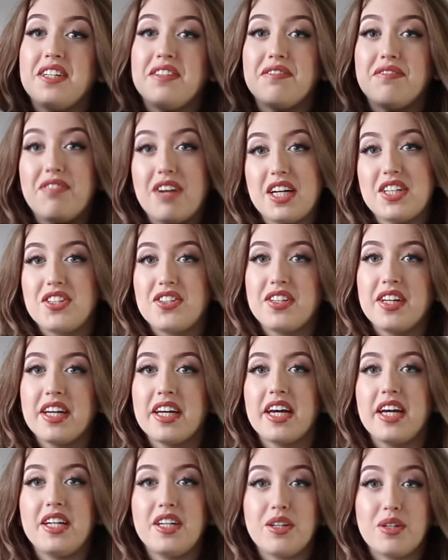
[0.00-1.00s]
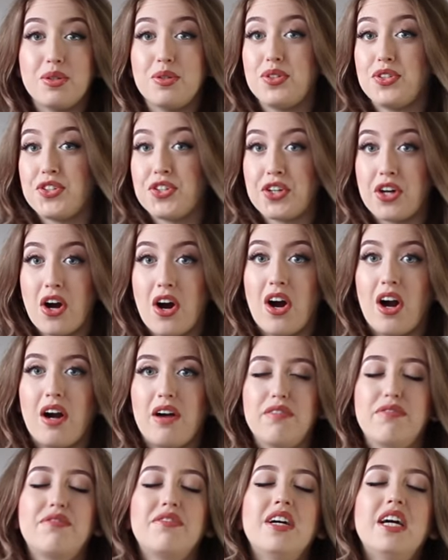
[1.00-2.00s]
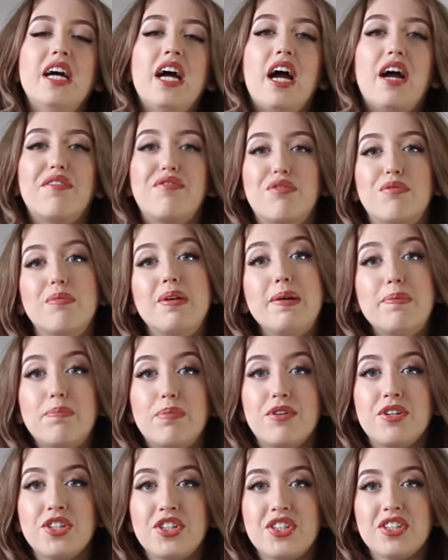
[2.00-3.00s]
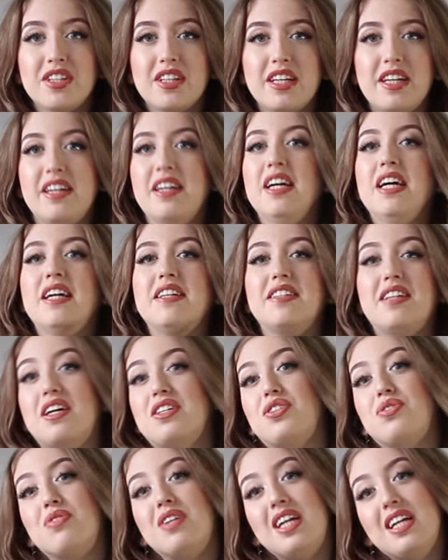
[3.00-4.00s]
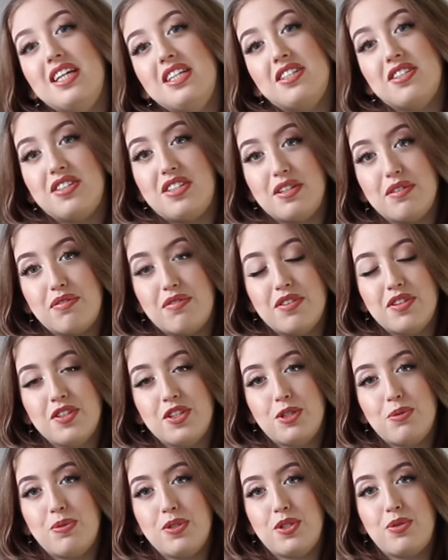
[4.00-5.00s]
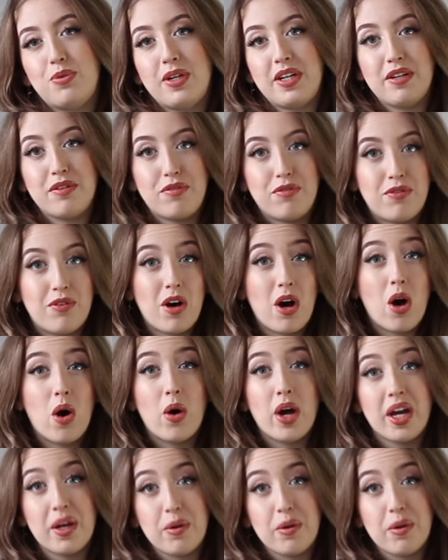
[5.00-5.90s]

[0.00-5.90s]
investing in a good scarf and for me personally that's really the difference between fall